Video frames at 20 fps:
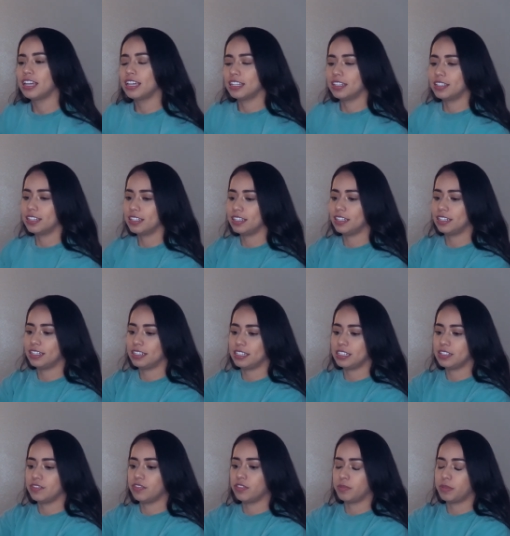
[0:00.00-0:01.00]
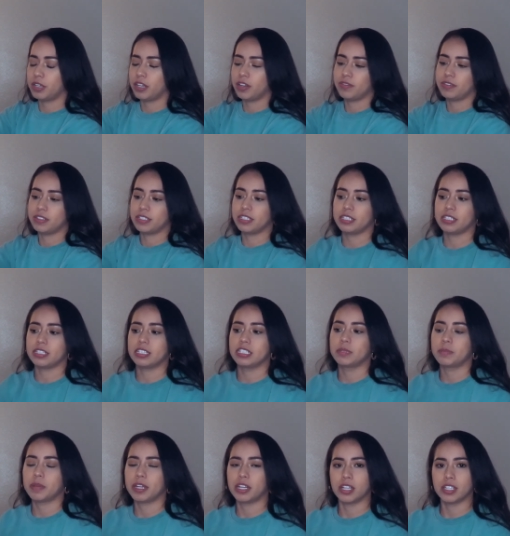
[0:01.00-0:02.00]
than it is for me obviously to
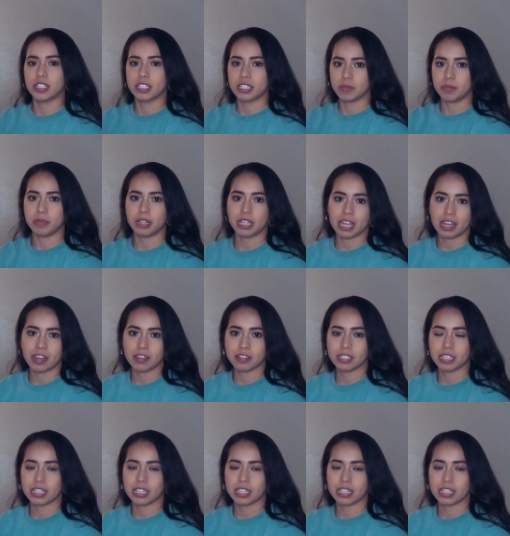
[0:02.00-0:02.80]
spend on somebody else.